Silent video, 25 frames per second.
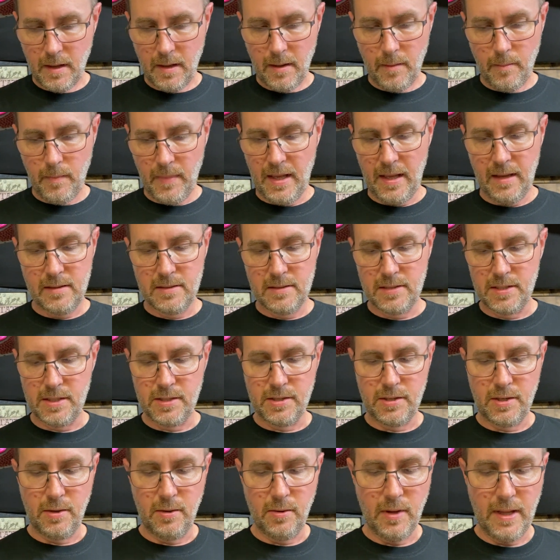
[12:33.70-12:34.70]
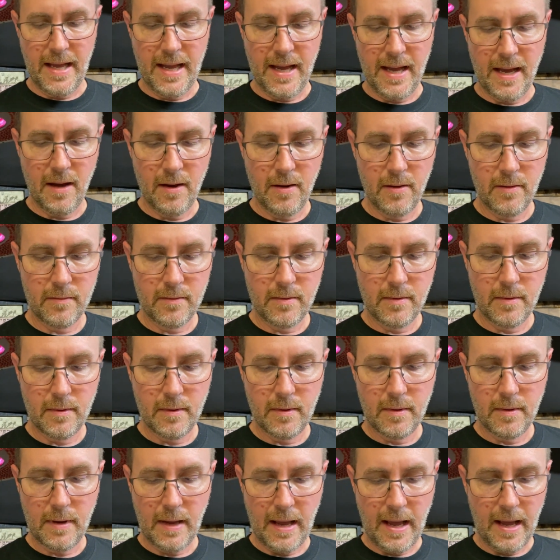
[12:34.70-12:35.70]
Man, it was just too loud.
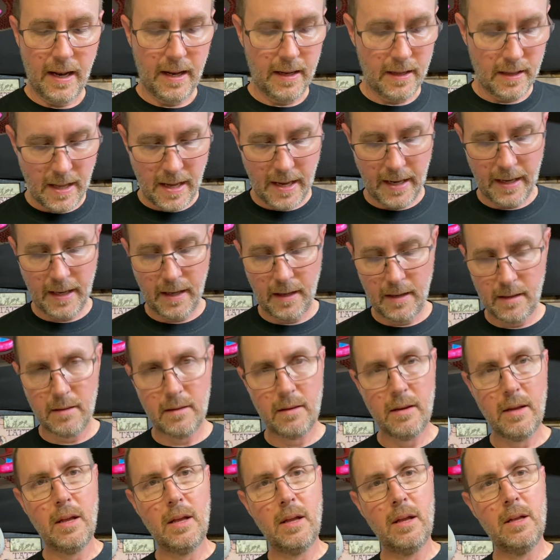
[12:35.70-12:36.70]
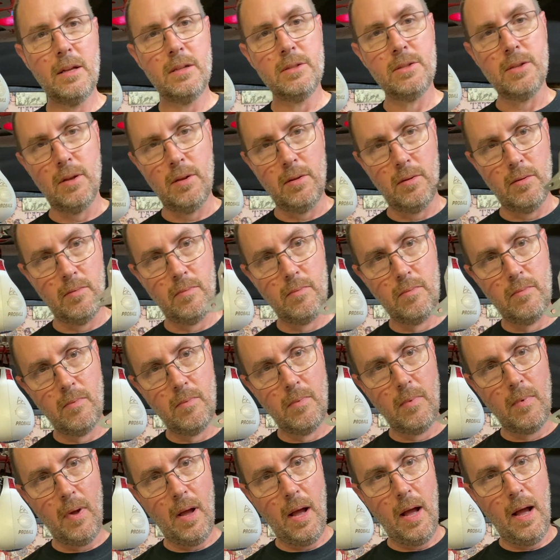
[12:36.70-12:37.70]
I didn't like it. So
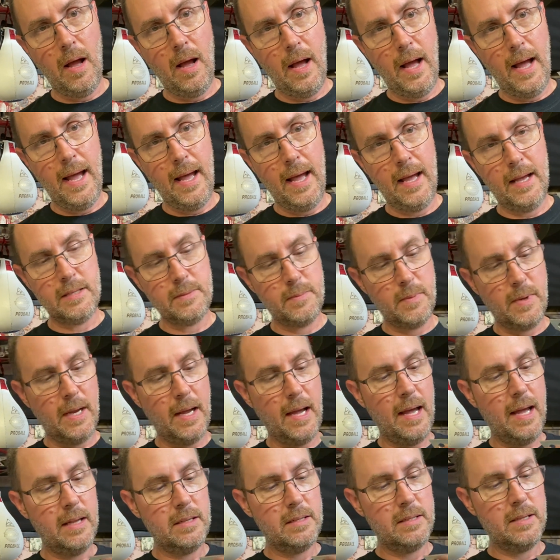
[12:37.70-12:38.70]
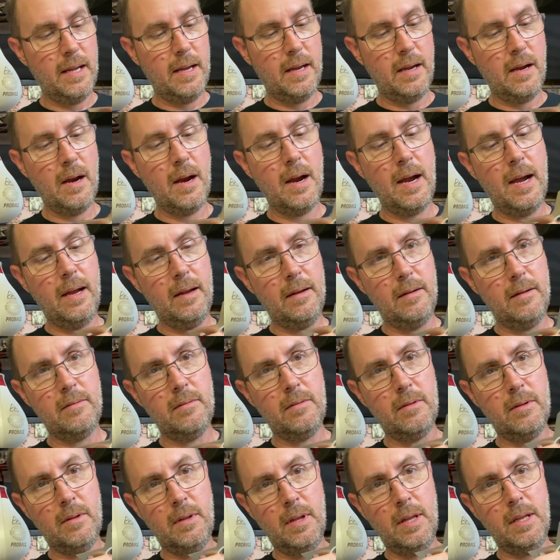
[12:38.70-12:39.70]
I asked my guys, like, all right,
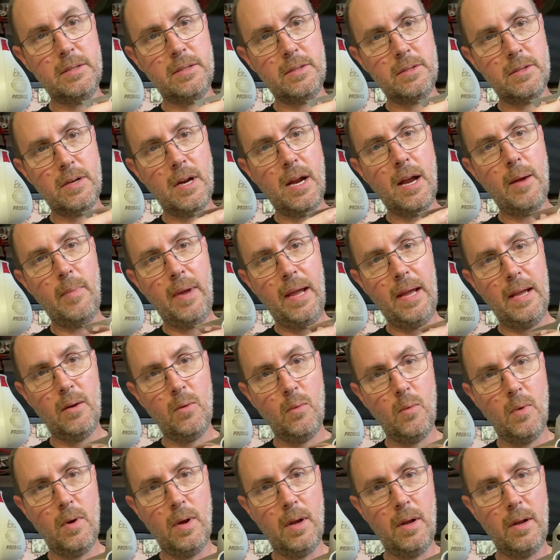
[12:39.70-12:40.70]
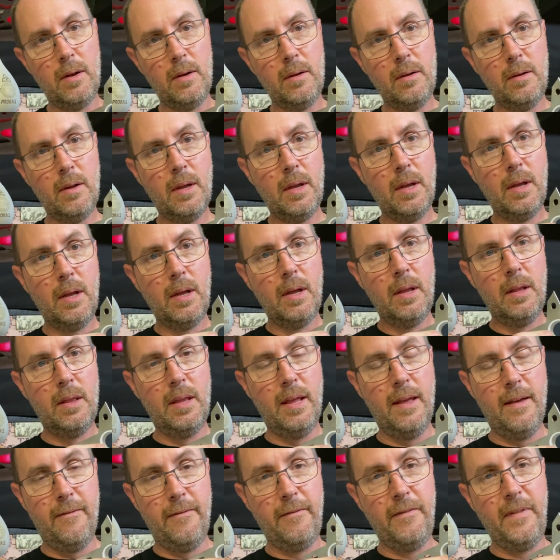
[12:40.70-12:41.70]
let's try making one
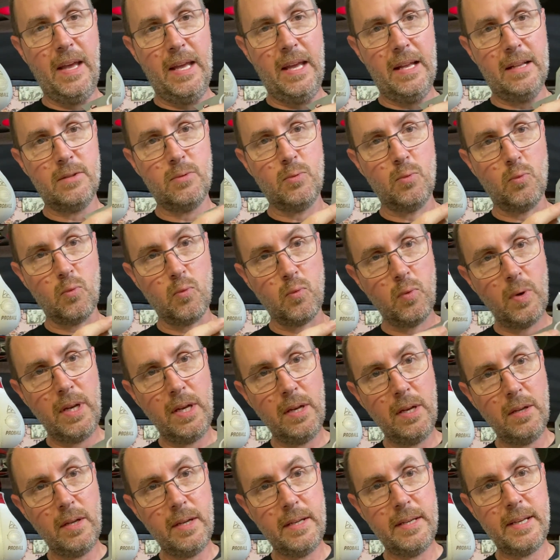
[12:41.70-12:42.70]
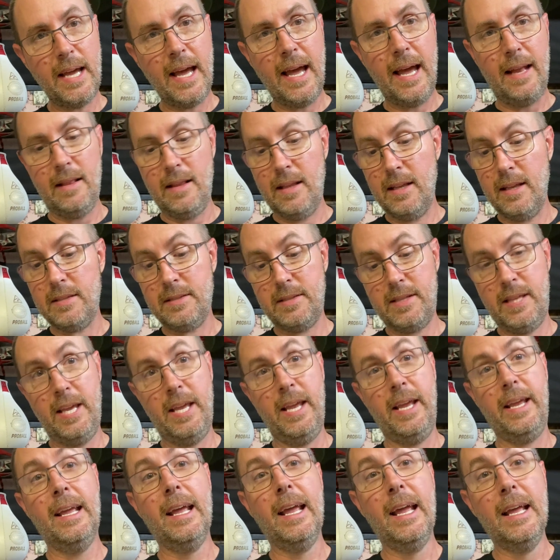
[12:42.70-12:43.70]
that fits really tight. This
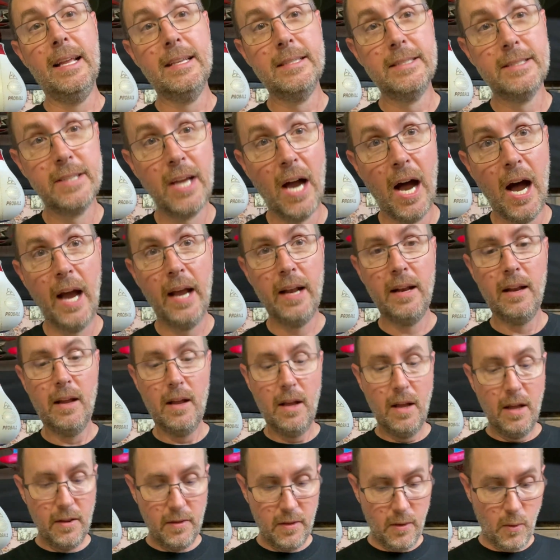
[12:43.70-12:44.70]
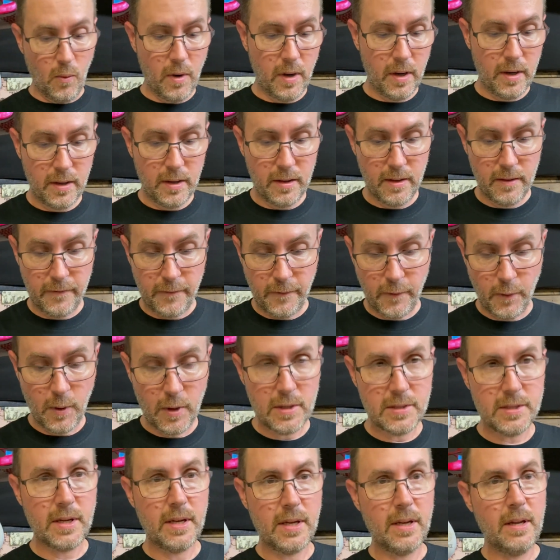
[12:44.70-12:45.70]
thing is tight. The one on the
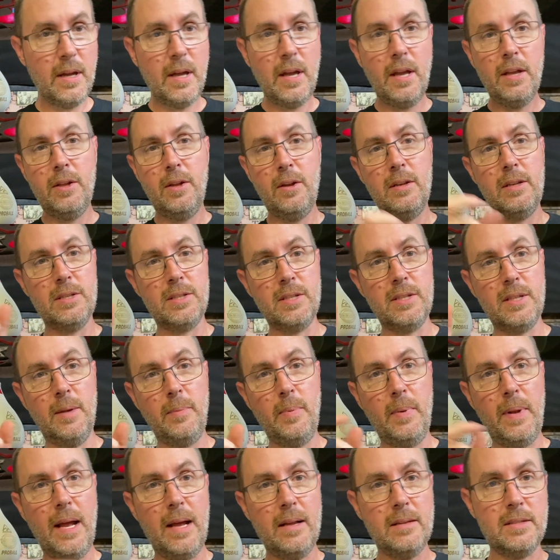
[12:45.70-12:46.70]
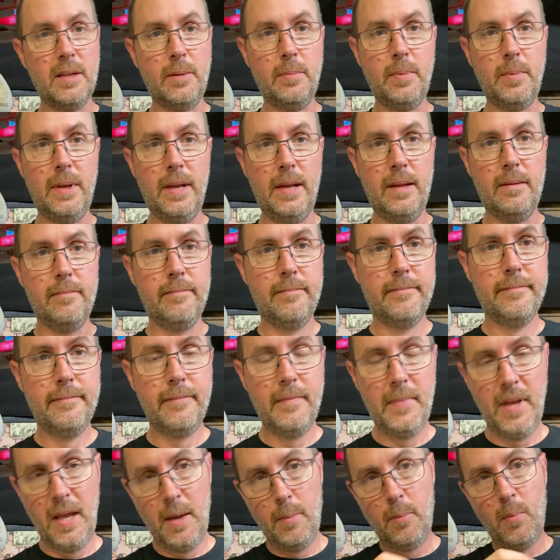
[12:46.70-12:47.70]
Forza, you can just slip it out, slip it in.
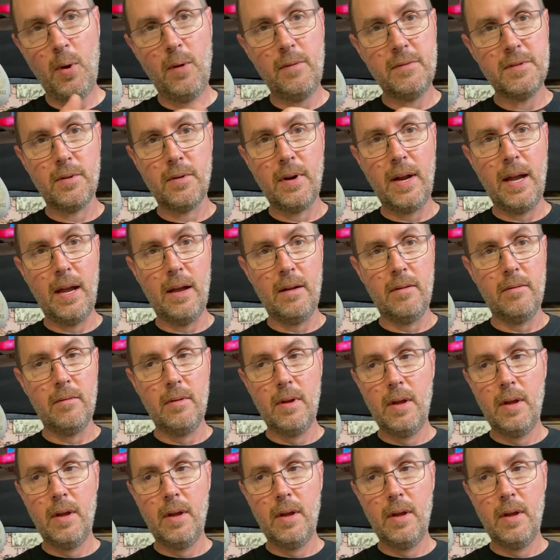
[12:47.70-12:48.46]
It moves around.